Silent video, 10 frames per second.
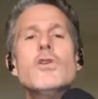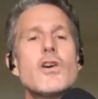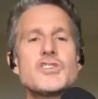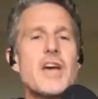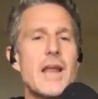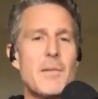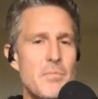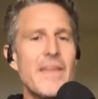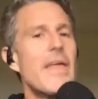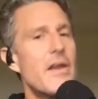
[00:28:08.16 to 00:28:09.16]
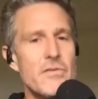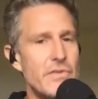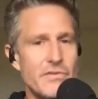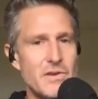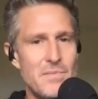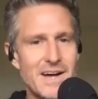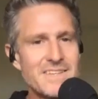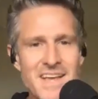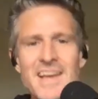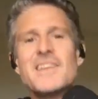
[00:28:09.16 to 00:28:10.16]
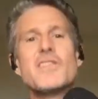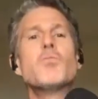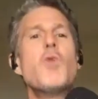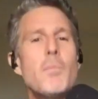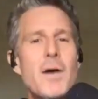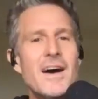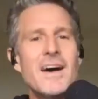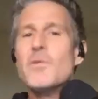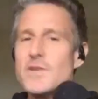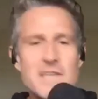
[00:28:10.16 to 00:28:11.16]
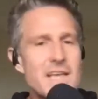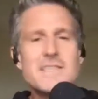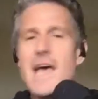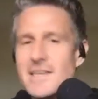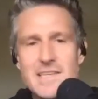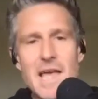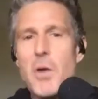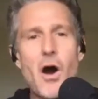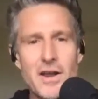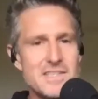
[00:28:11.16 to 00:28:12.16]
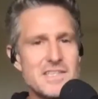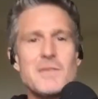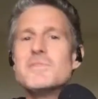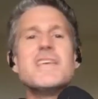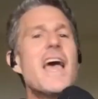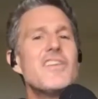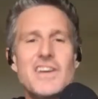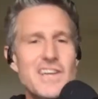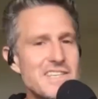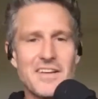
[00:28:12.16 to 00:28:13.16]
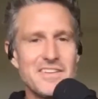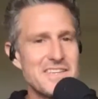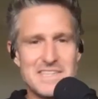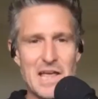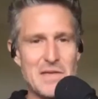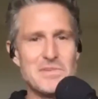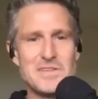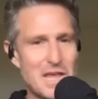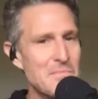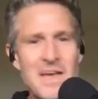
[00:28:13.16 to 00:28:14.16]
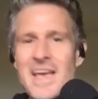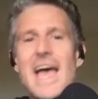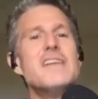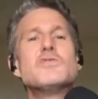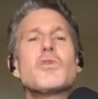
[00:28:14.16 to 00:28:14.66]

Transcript: not shut up about 150 bucks. Yeah. The robber was the exact same height as him, sounded exactly the same as him. The robber